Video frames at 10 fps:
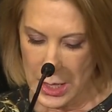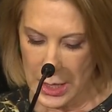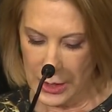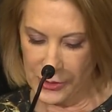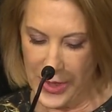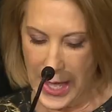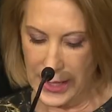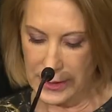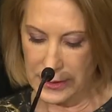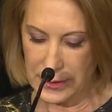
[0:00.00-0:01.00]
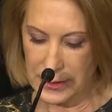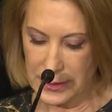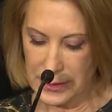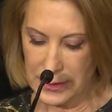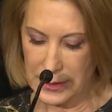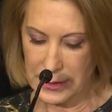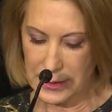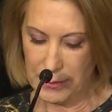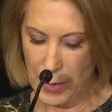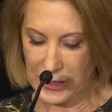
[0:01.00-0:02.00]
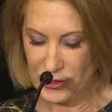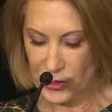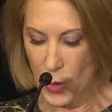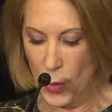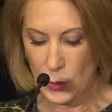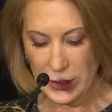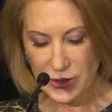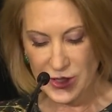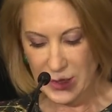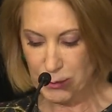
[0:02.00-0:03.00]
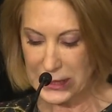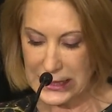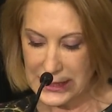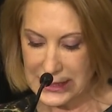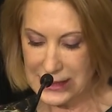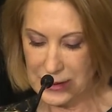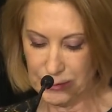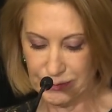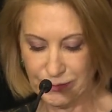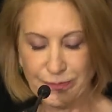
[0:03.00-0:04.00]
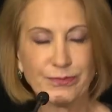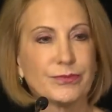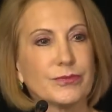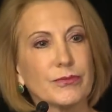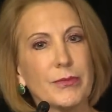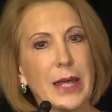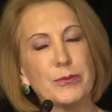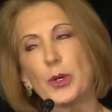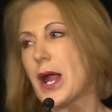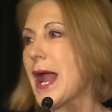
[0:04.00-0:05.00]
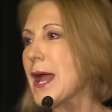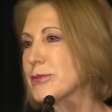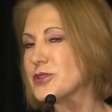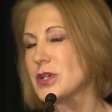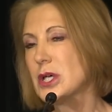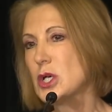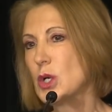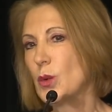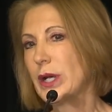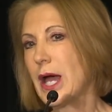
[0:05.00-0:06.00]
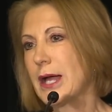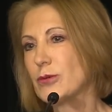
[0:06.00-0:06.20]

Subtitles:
is that my soul is at peace. And perhaps when I